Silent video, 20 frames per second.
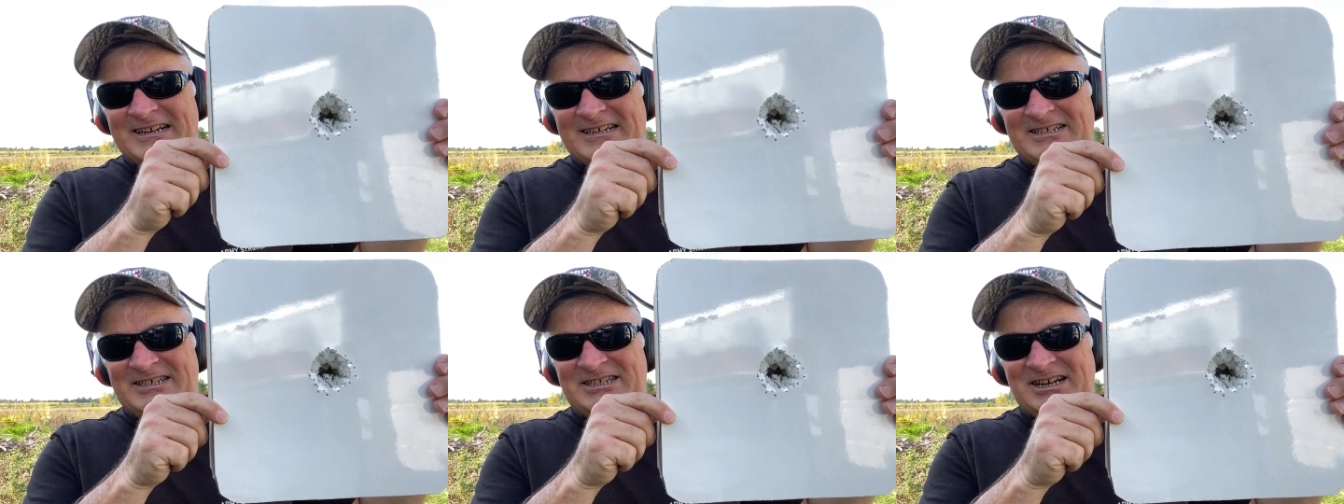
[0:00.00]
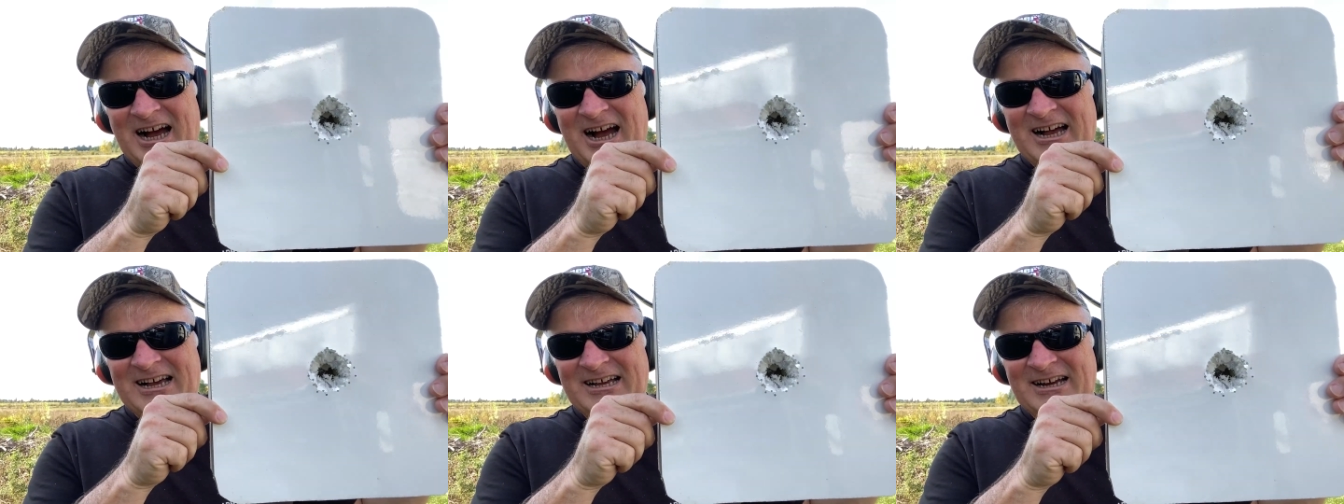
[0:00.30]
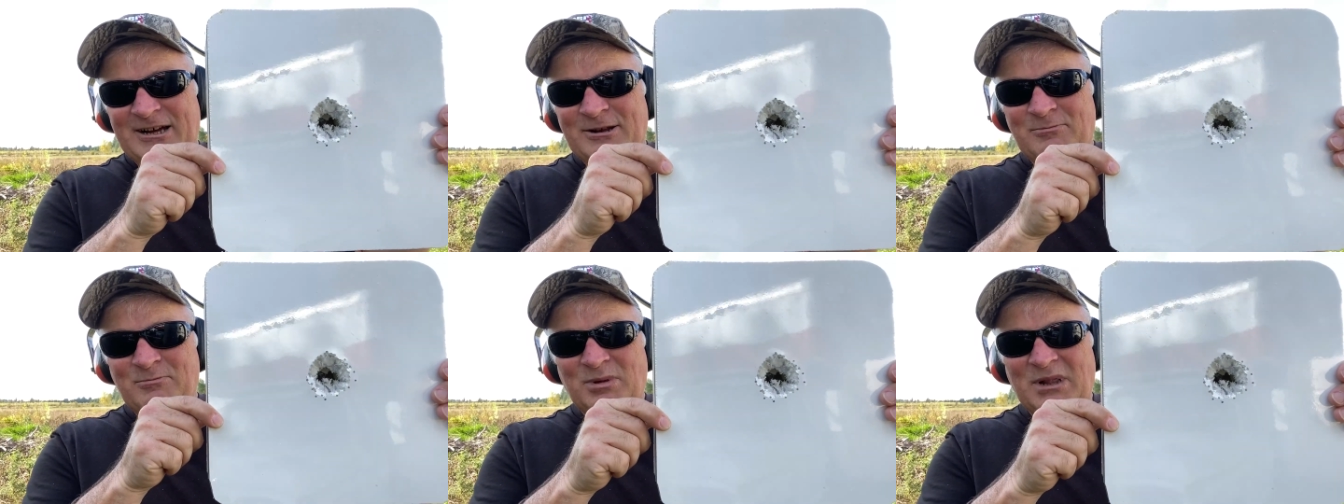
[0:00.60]

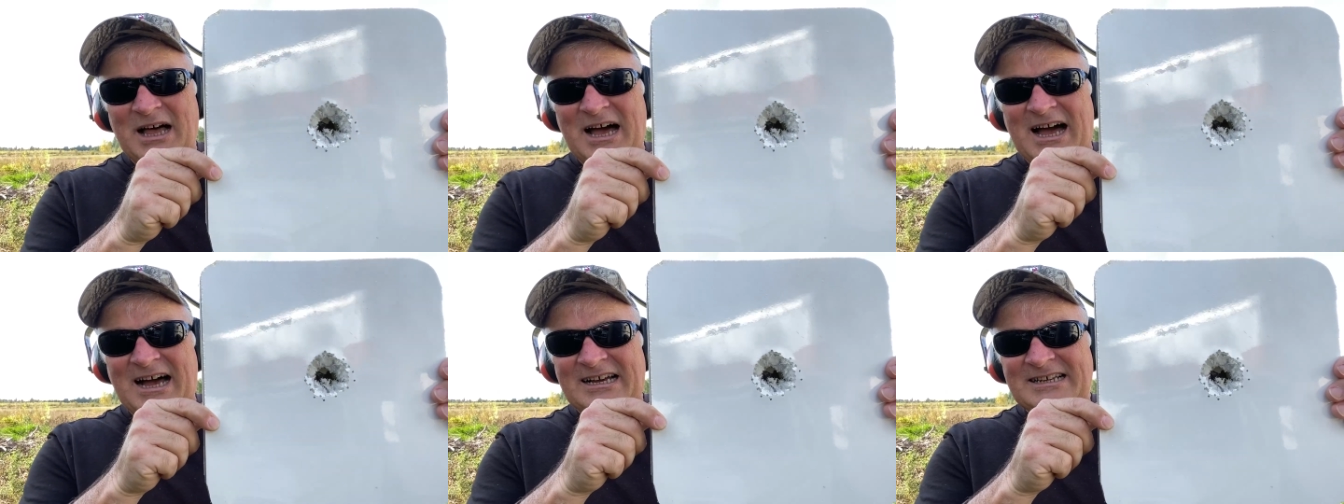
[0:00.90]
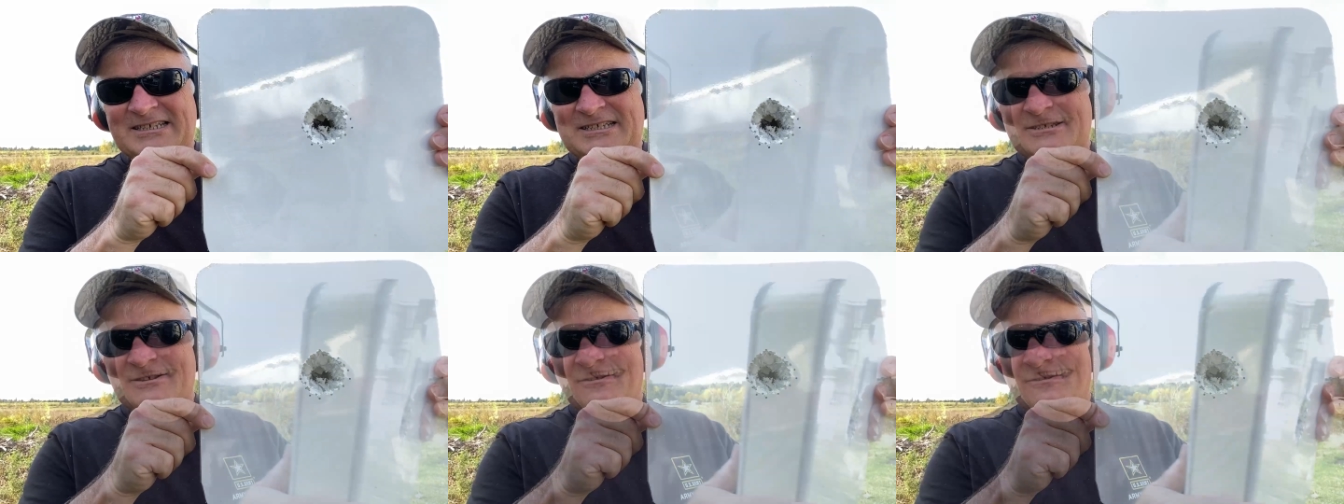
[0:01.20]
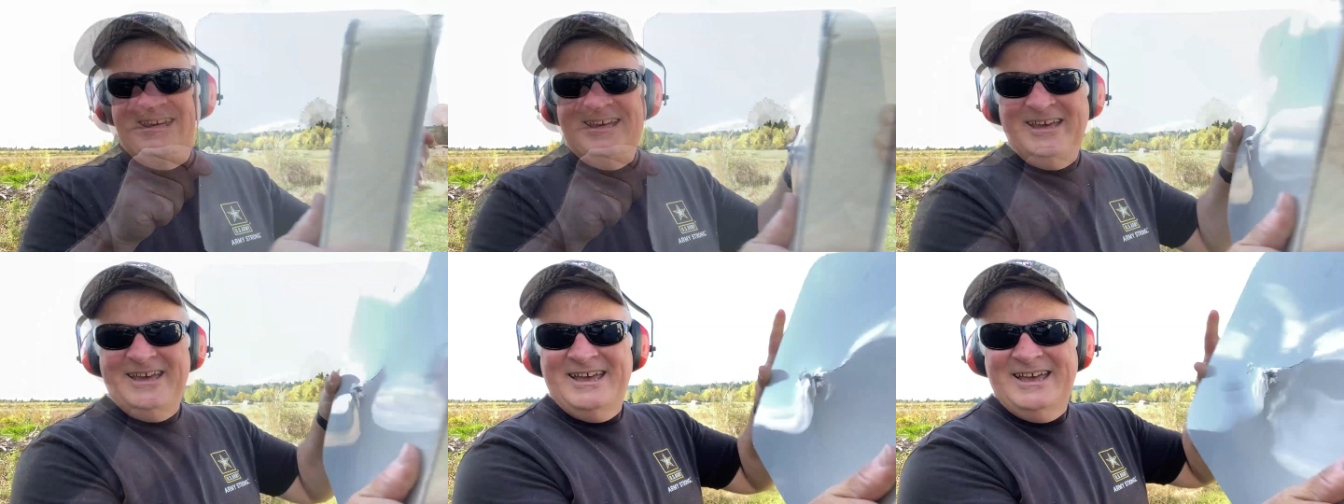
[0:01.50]
Shotgun blast.
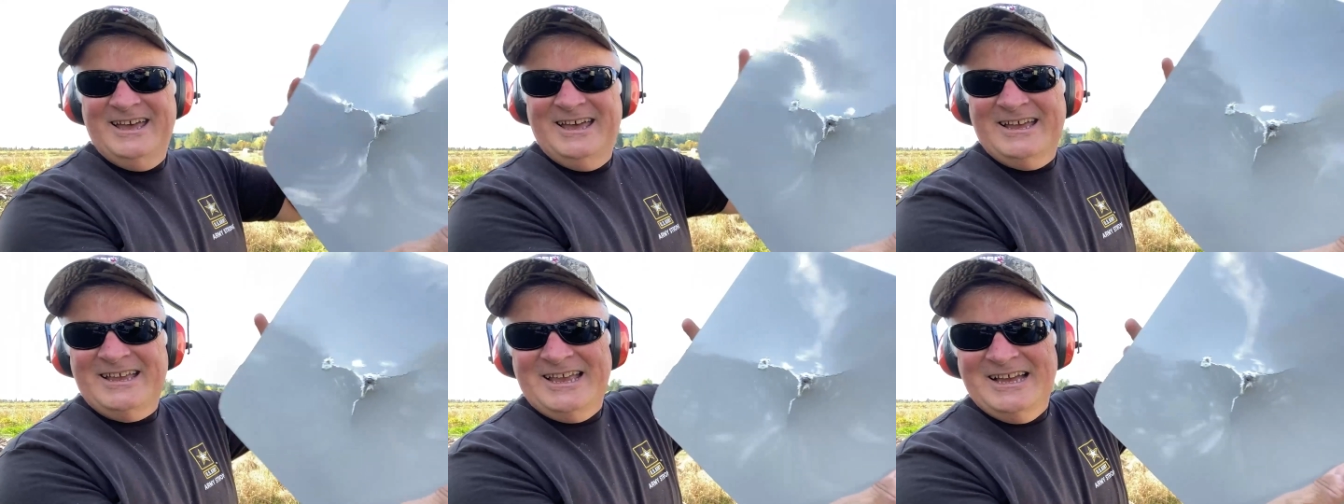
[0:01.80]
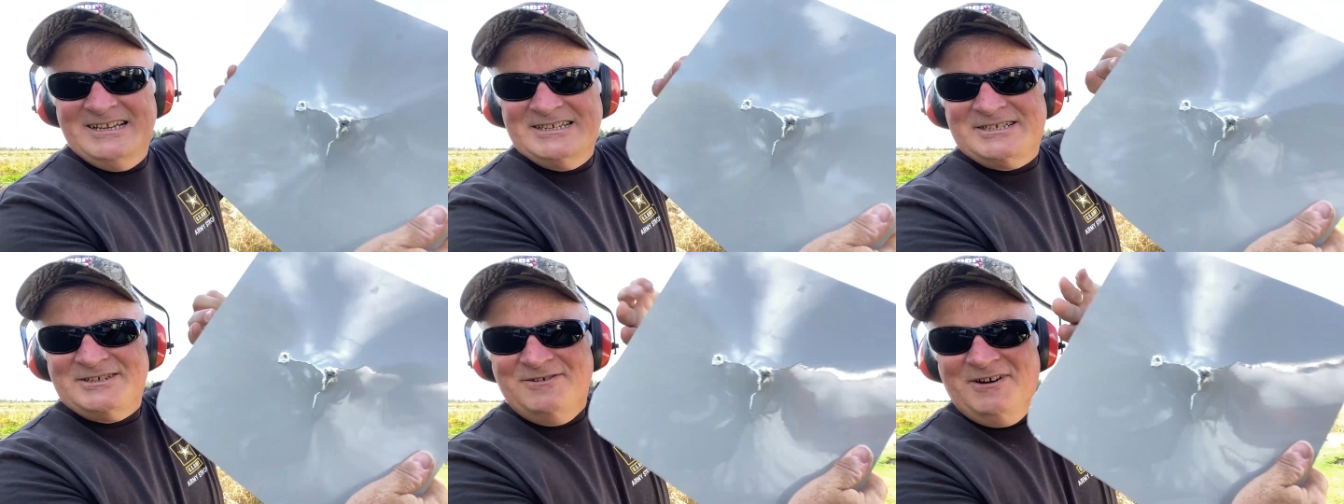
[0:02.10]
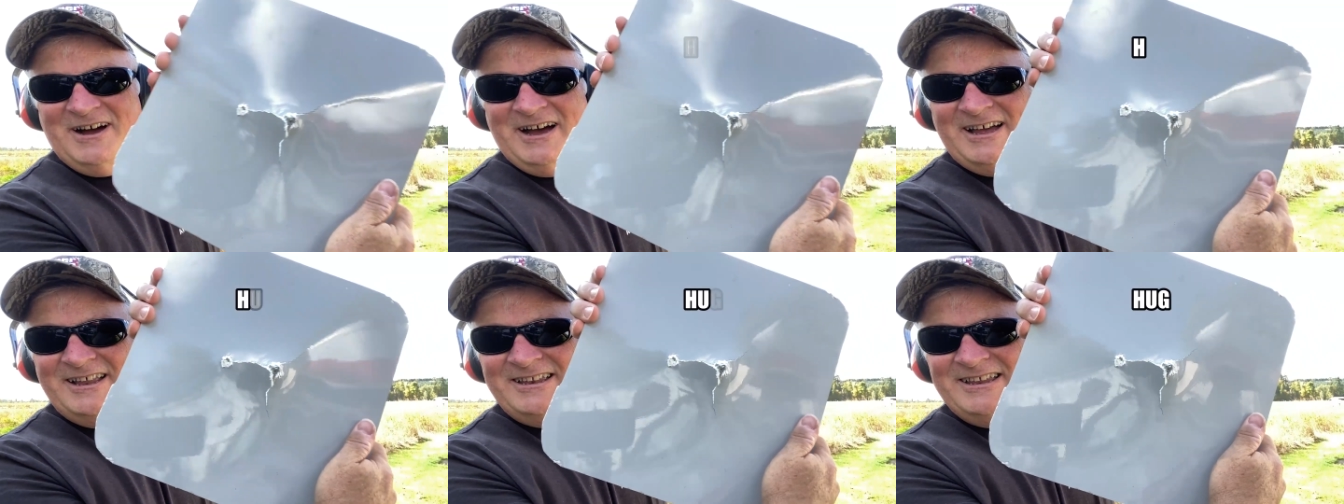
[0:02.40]
Guess
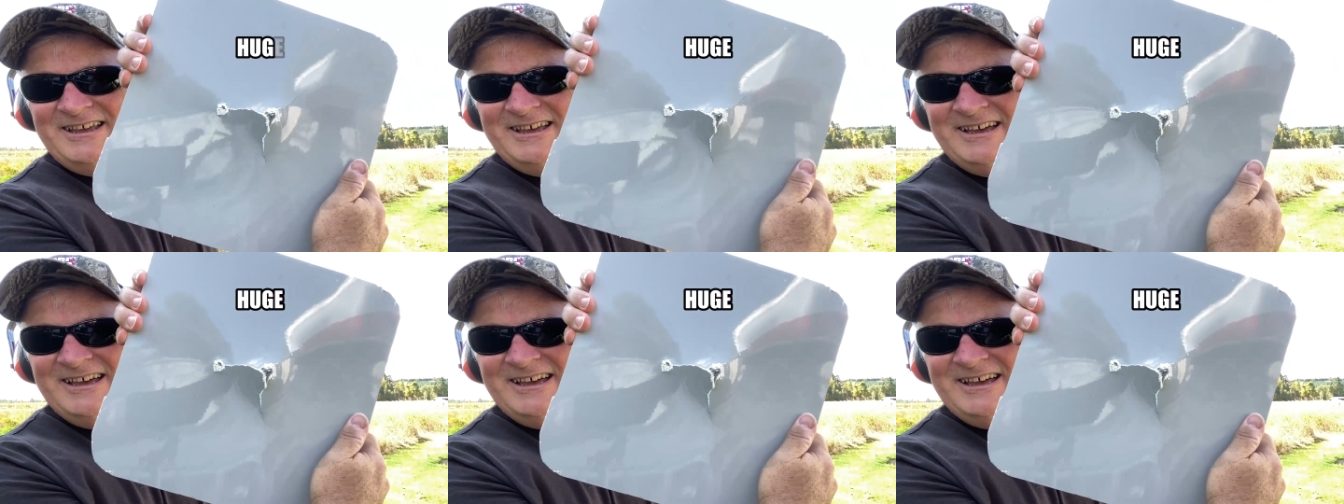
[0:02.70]
what?